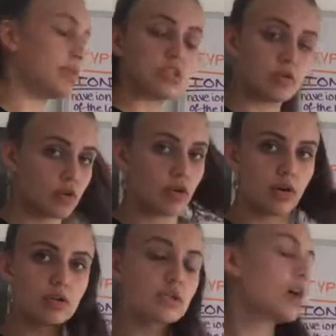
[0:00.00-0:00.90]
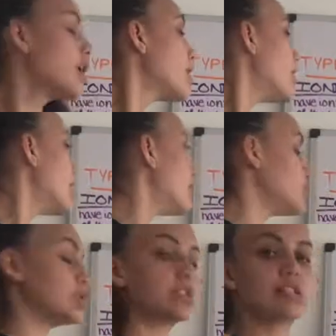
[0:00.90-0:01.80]
would be sucrose,
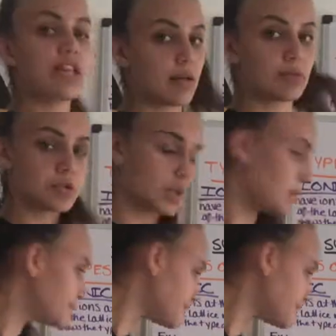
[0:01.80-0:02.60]
which is table sugar.